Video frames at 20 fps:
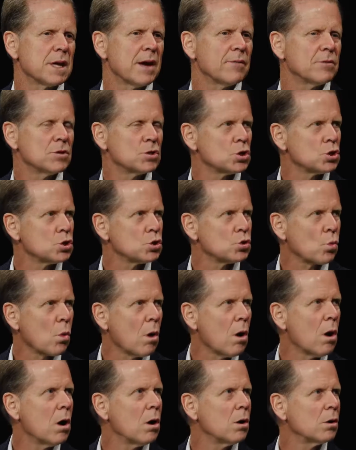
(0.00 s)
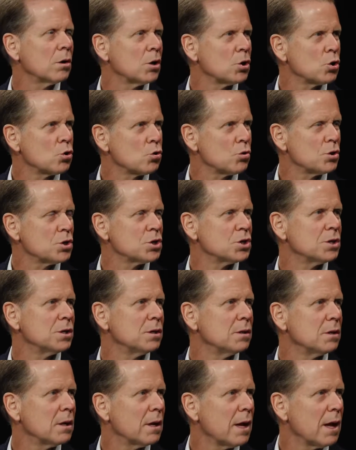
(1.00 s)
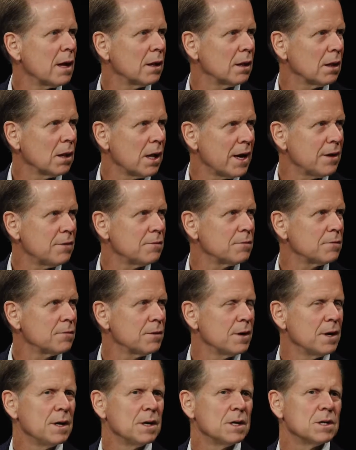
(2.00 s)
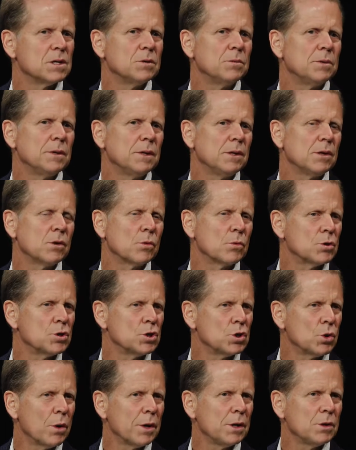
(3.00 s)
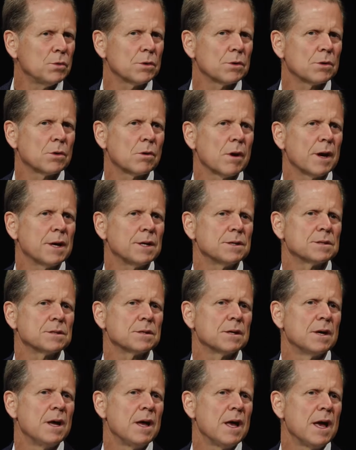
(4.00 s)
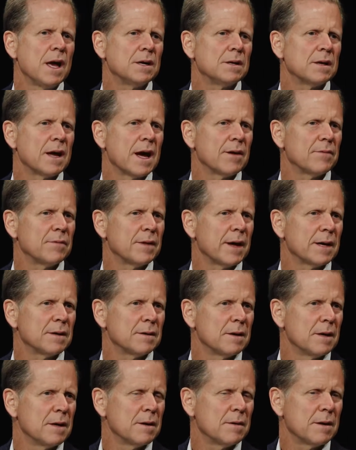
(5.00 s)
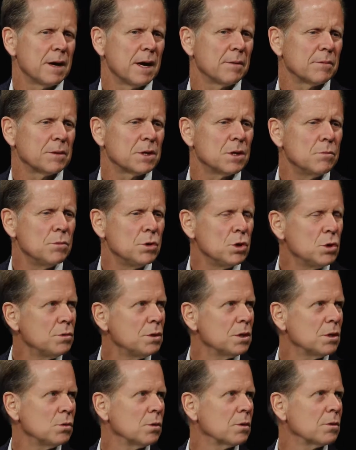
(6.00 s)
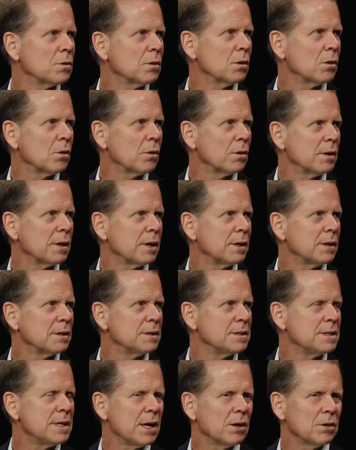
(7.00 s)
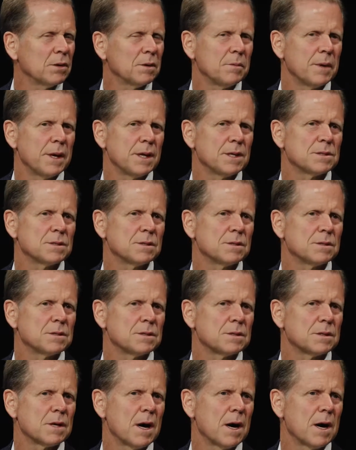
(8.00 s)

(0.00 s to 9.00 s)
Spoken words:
have a strong Christian life, to be, we're joined with Christ, and to have that communion with the Lord on a daily basis,